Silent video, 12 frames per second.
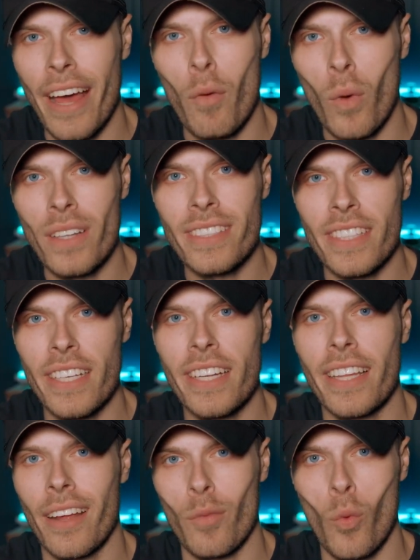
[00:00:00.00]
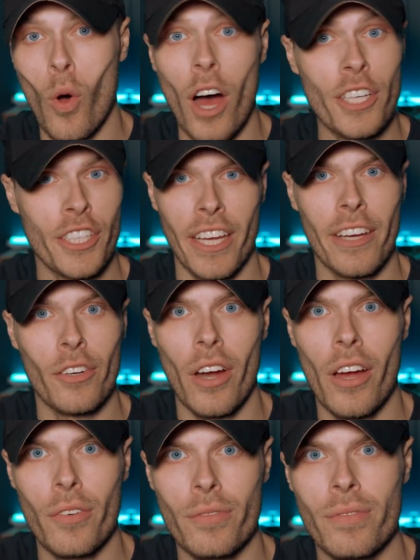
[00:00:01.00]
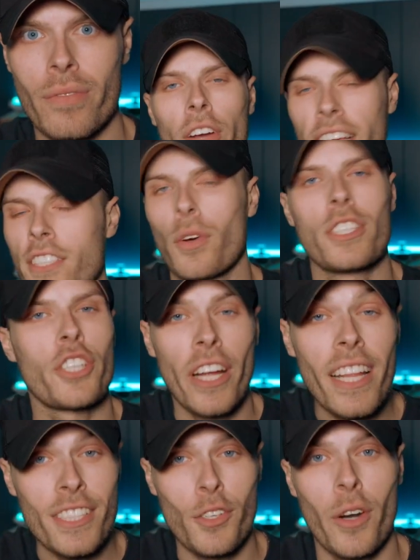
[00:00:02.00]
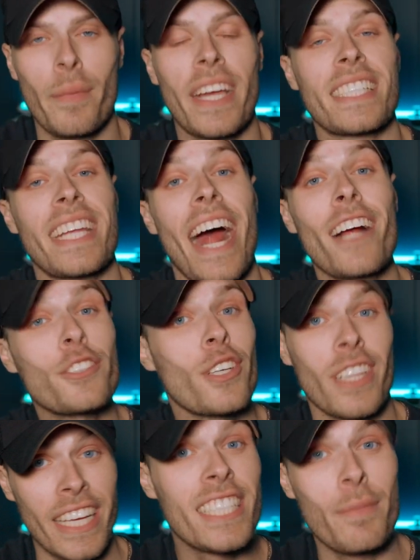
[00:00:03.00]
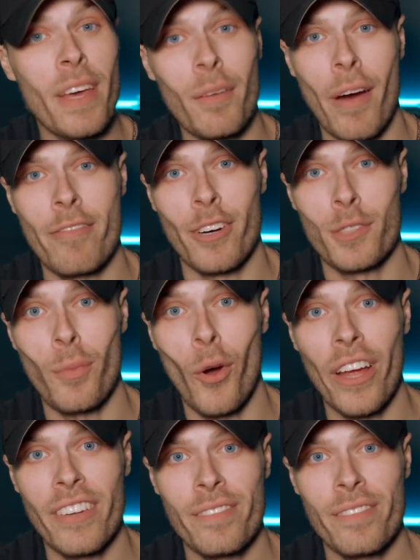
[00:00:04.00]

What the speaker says: that one seed and then watching it grow. Okay, so I share that story because it actually leads me into my first point.